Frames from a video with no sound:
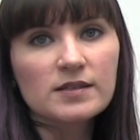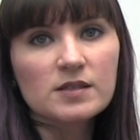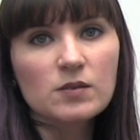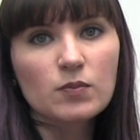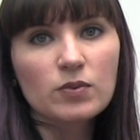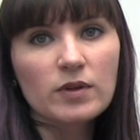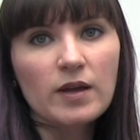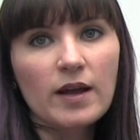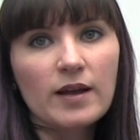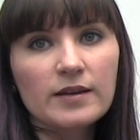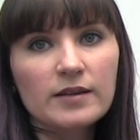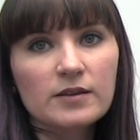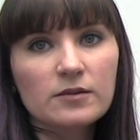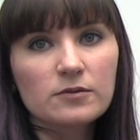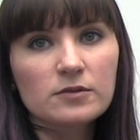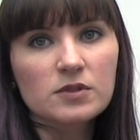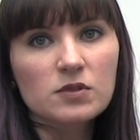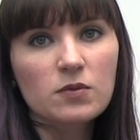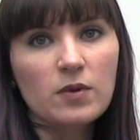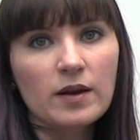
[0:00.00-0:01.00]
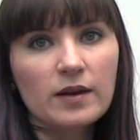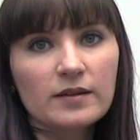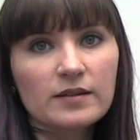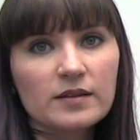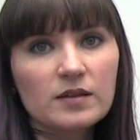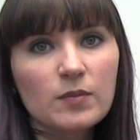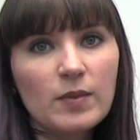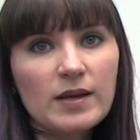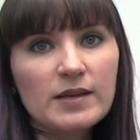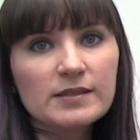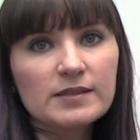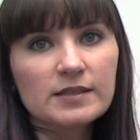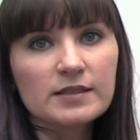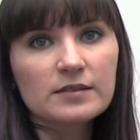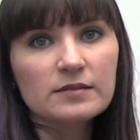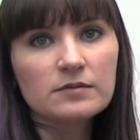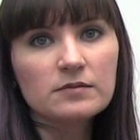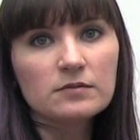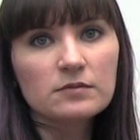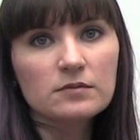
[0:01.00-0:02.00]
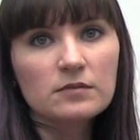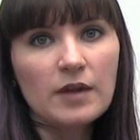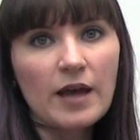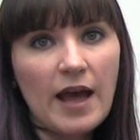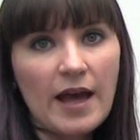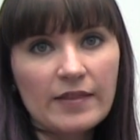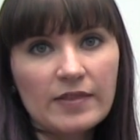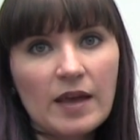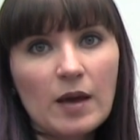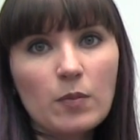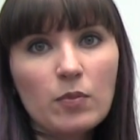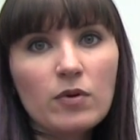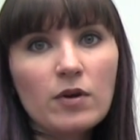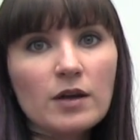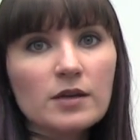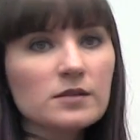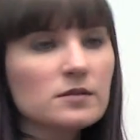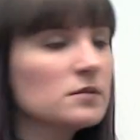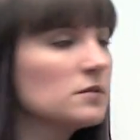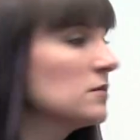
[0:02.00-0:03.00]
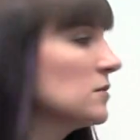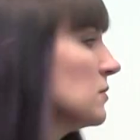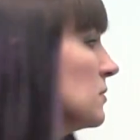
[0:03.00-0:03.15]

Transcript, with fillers: supplied equals quantity demanded at that price.